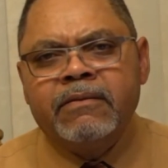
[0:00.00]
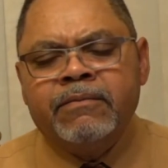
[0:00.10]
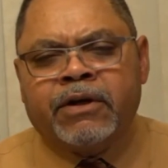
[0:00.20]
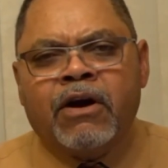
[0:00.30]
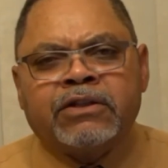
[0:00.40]

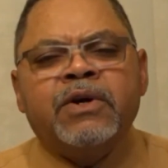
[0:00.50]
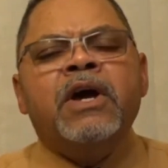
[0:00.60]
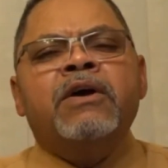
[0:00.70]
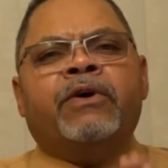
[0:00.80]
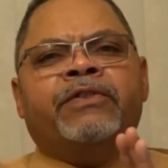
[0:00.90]
Because
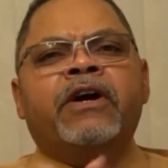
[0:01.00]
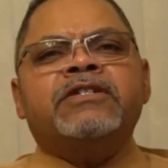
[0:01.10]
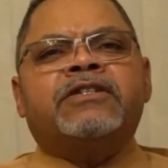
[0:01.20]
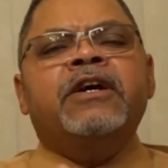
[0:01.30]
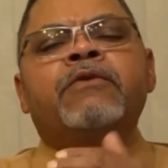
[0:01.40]
when
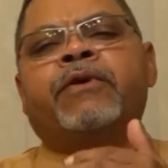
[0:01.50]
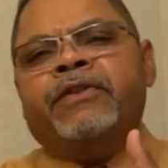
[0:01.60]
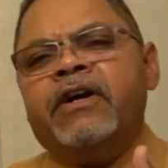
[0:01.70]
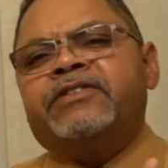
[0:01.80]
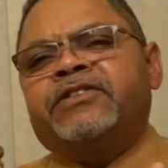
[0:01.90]

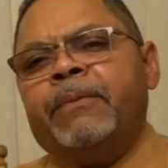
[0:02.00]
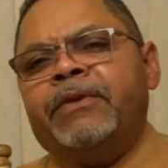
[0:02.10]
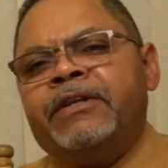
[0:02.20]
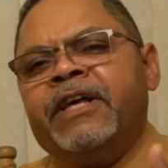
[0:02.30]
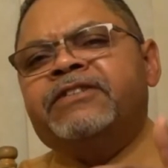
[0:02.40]
there's
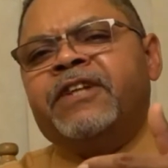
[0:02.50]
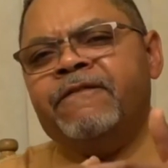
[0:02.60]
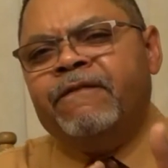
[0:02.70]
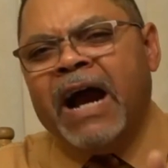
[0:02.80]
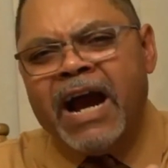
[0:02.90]
something that's
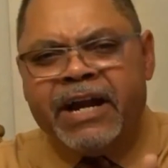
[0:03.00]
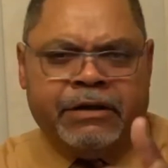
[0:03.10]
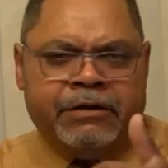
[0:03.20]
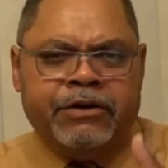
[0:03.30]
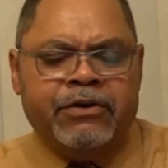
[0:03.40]

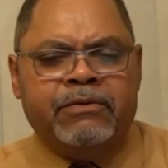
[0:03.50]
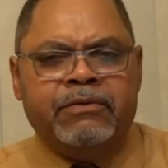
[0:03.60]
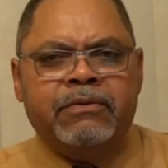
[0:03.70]
dividing you,